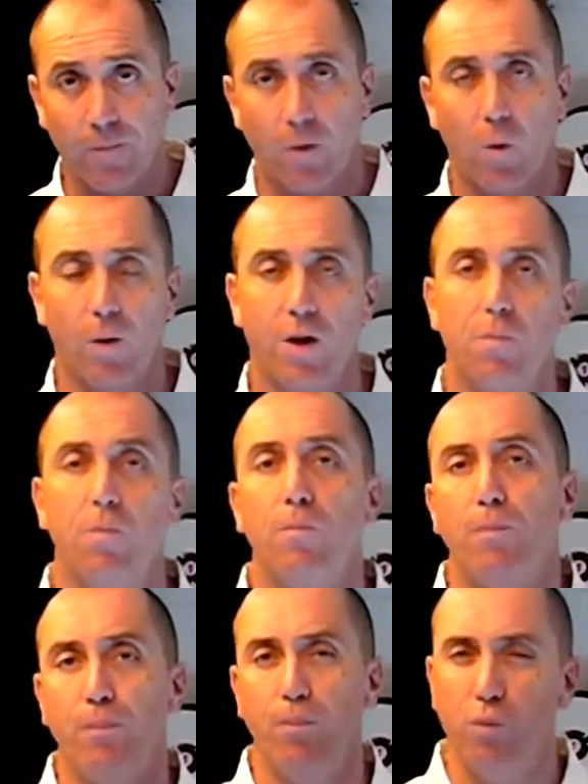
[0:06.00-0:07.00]
which
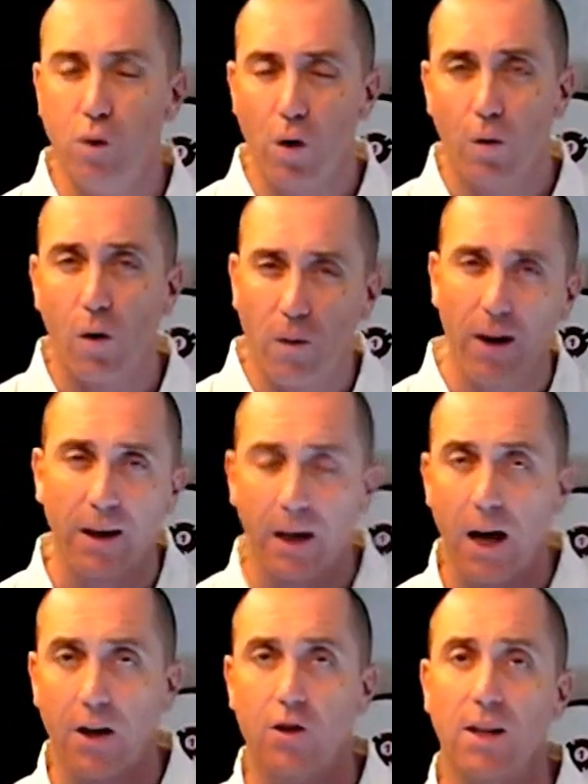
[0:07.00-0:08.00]
roughly
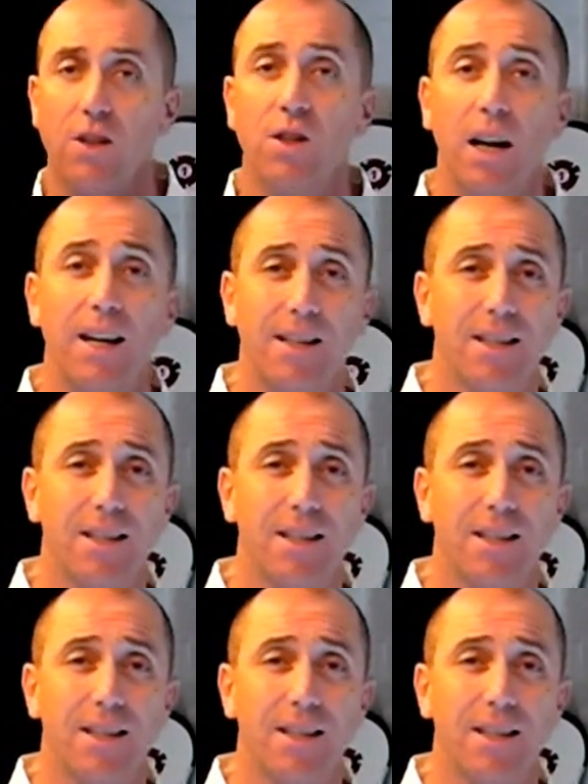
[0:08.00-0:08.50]
translates